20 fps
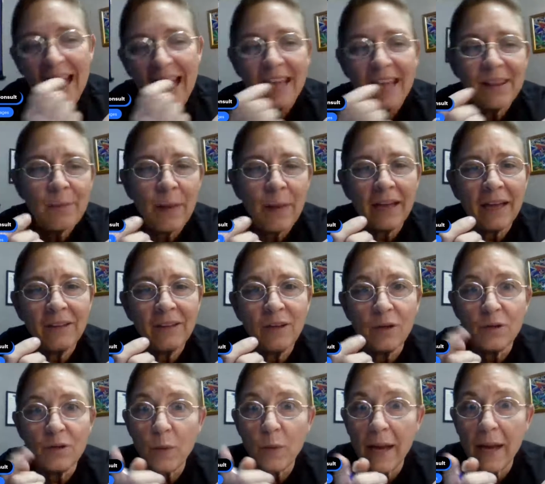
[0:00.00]
And then my head
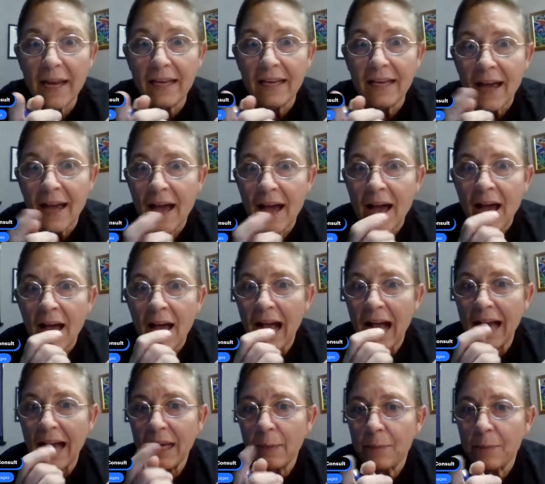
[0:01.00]
goes, wait,
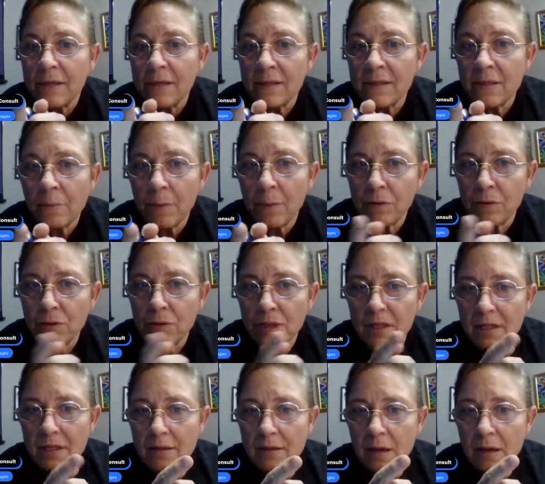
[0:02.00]
I can put in some
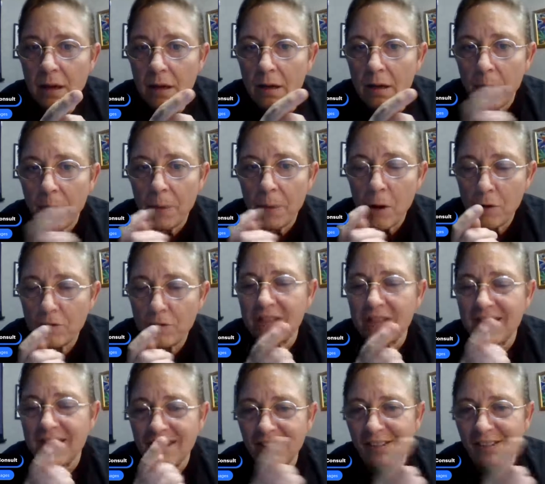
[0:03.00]

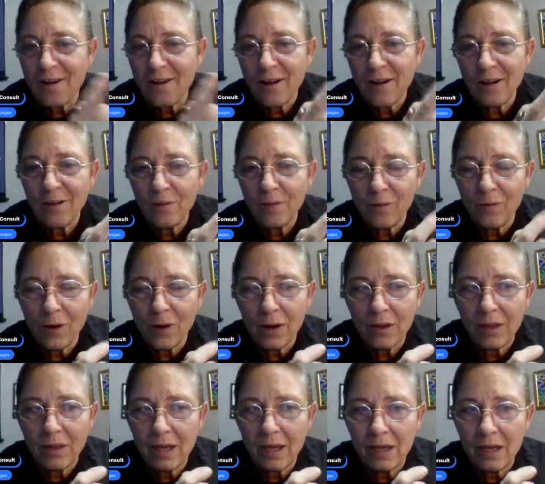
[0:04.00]
posts along where
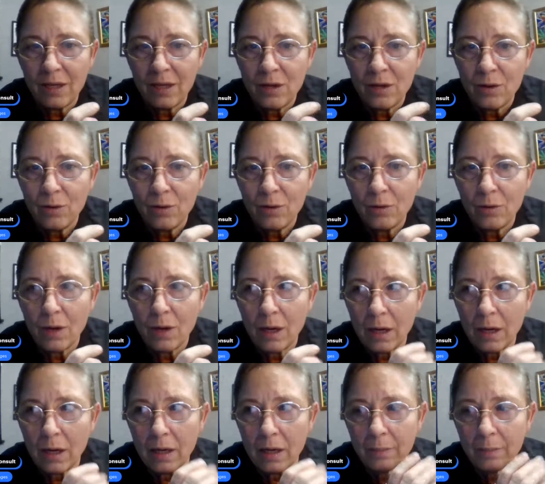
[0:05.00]
the new
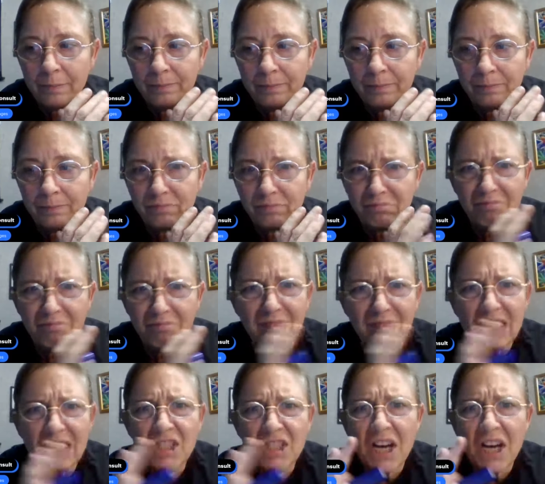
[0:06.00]

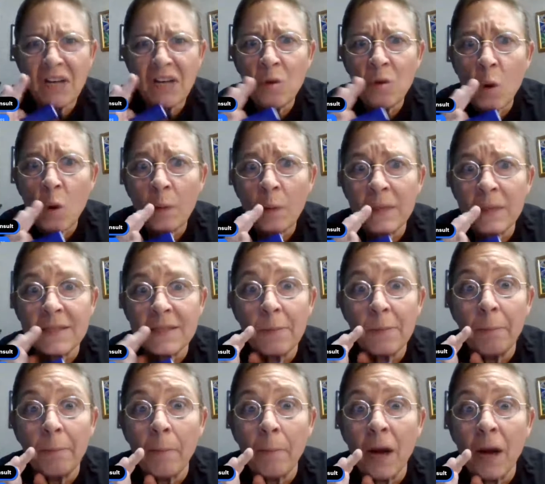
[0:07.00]
ginormous
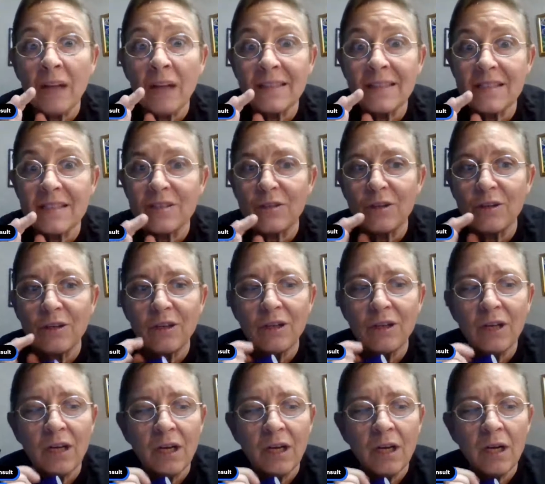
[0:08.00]
monster